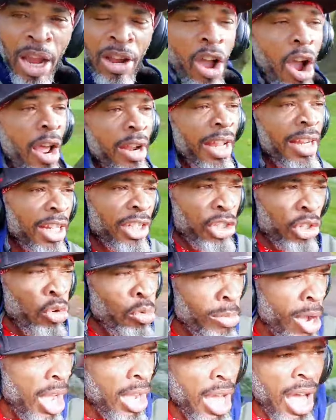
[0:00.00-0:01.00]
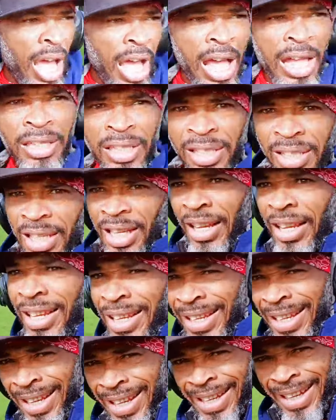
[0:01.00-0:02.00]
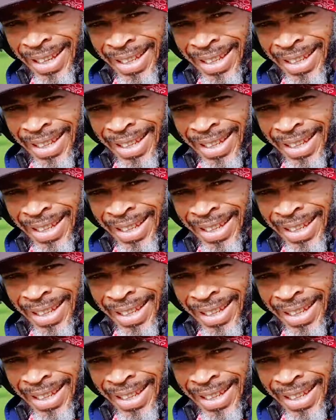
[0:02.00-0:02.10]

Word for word: My garden is humongous.